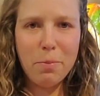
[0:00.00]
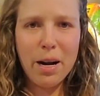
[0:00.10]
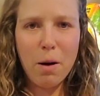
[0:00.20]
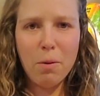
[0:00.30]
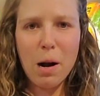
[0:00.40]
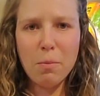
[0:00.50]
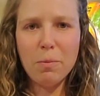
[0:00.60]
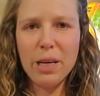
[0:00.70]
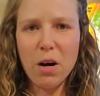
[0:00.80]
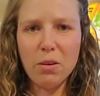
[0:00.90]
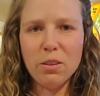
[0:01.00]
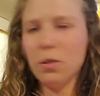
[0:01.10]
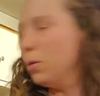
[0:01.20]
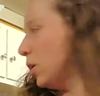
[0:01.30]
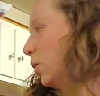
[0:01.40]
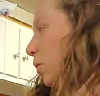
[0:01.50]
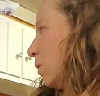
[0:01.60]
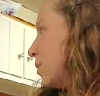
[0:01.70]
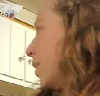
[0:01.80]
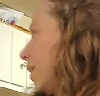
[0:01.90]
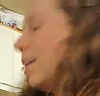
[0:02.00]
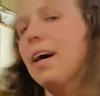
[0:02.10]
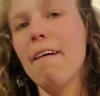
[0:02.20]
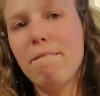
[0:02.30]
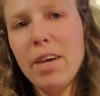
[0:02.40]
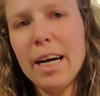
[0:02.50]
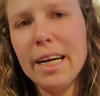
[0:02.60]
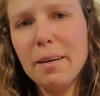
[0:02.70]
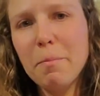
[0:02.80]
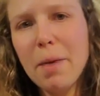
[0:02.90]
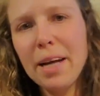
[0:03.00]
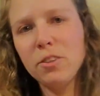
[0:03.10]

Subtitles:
but I'll probably also use a fine mesh